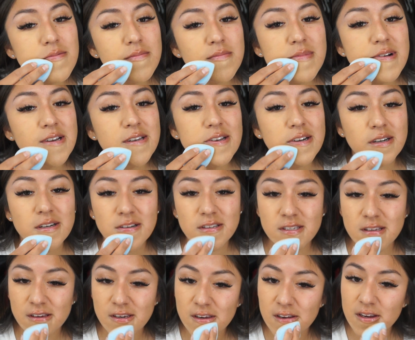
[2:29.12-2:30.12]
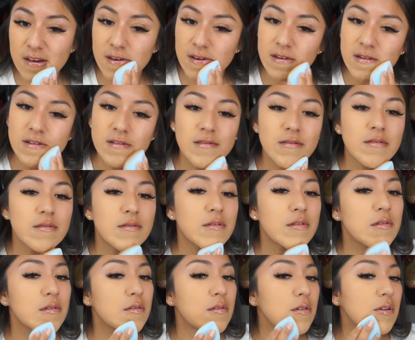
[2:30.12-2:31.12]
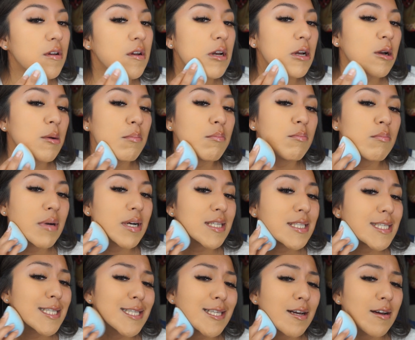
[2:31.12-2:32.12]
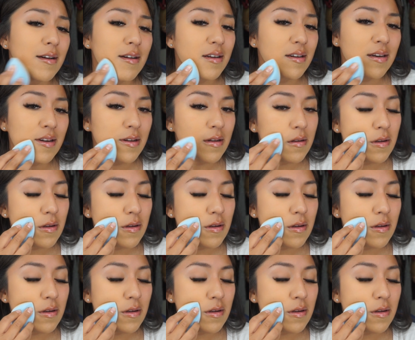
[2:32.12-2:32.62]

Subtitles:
My dog is in here. My son.